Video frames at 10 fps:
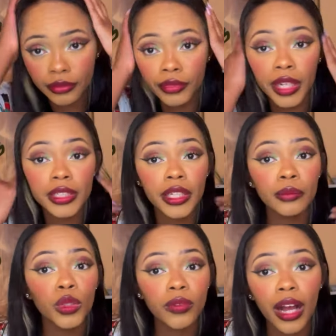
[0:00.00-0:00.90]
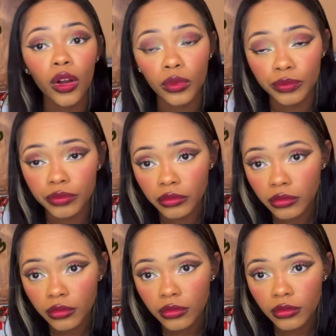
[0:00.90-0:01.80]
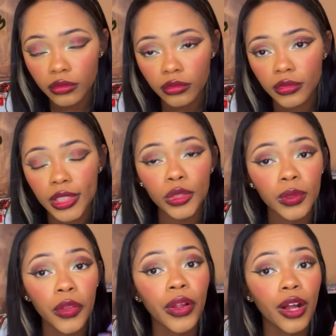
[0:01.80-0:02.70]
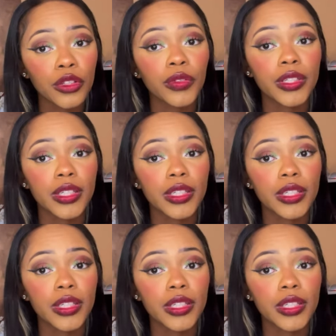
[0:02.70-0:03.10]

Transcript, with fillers: they did move out to another house for a